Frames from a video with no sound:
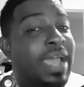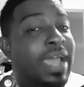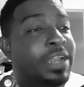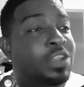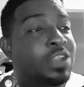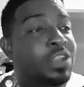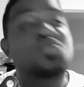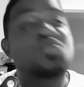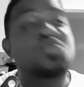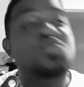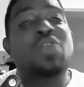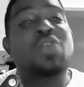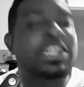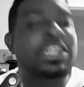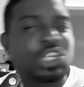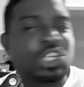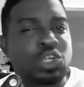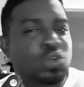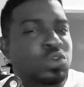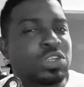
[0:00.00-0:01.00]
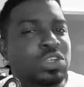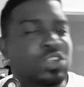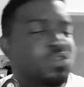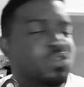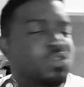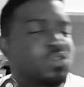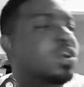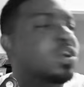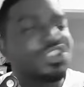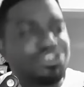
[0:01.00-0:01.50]
you can choose to
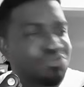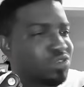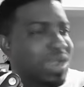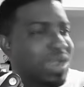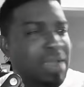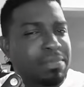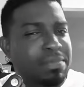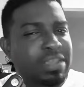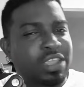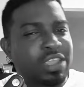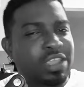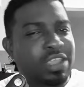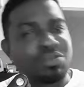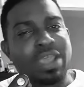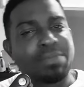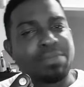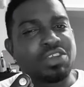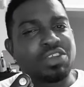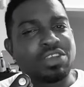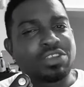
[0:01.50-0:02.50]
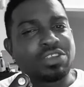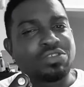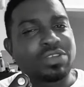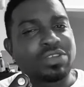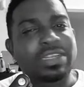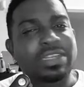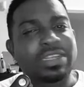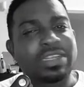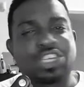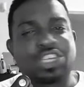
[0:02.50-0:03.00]
tribute Habikiri here because you can
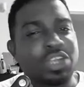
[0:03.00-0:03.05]
just